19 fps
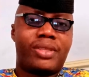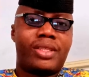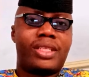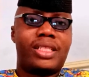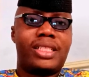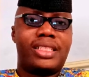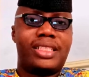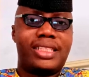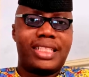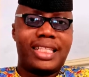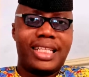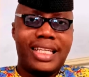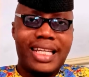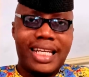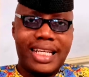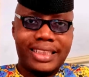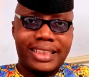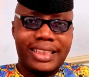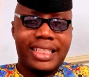
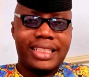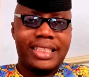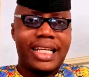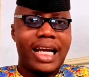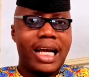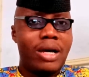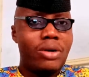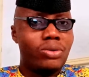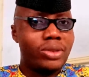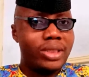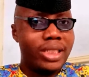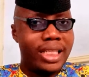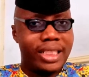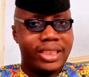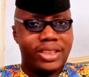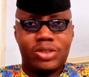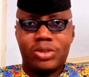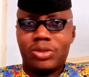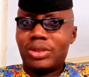selected outlets,
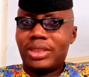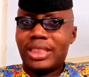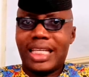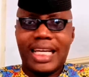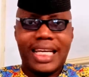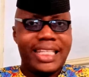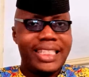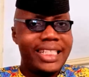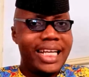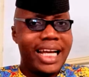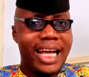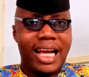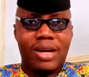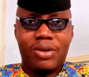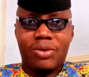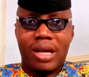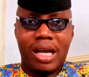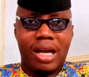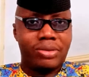not
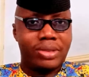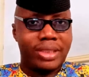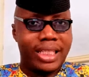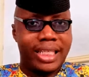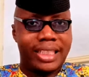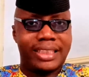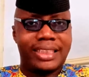anyhow outlets,